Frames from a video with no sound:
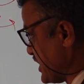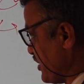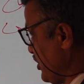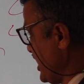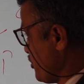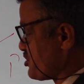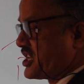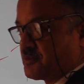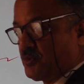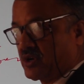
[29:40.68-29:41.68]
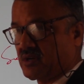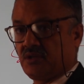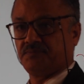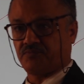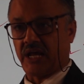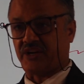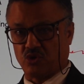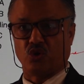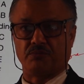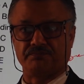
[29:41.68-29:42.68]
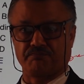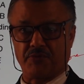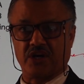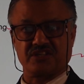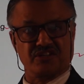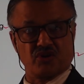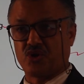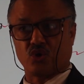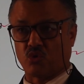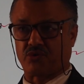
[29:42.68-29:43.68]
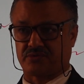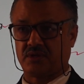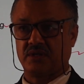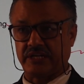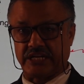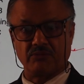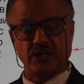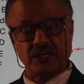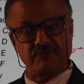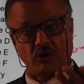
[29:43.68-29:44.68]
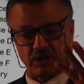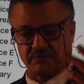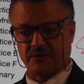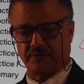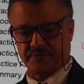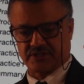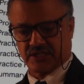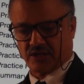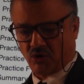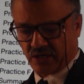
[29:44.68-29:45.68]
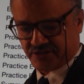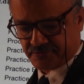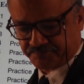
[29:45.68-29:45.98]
genuinely use this book at home, because it's not in the course, it will give you a lot of information and knowledge.